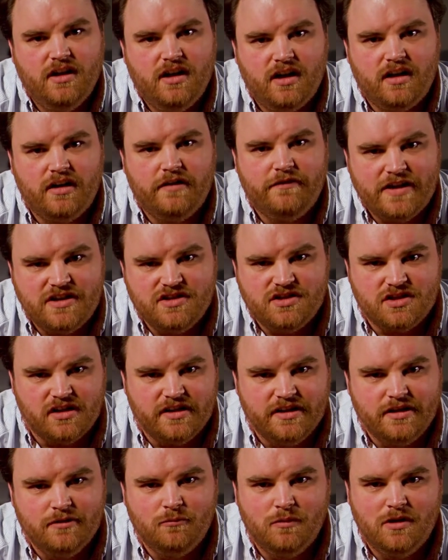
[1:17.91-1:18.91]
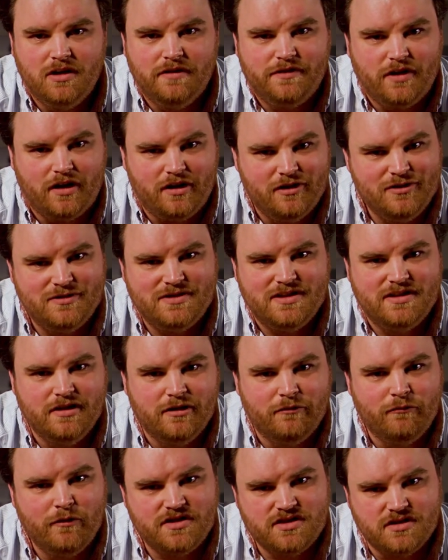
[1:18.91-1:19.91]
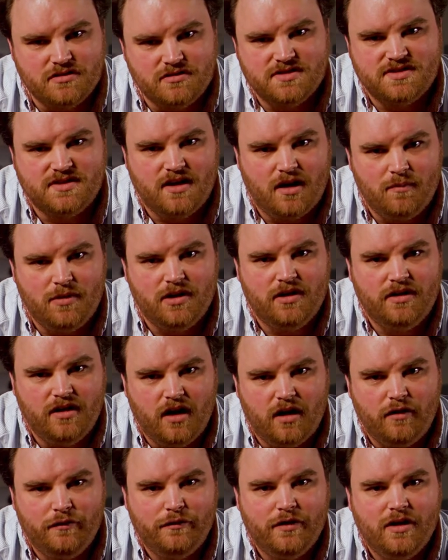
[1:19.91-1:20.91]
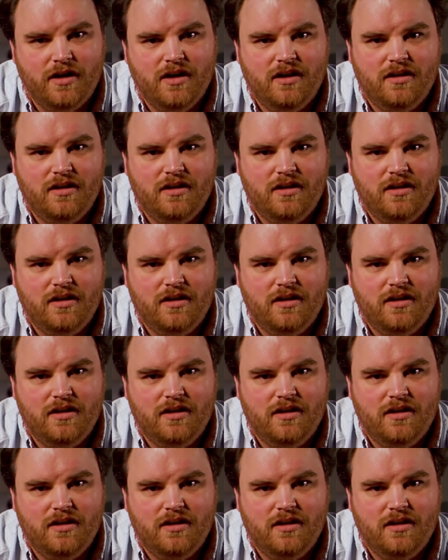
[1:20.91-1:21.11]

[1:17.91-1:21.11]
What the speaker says: and eventually we'll have diluted the original sample enough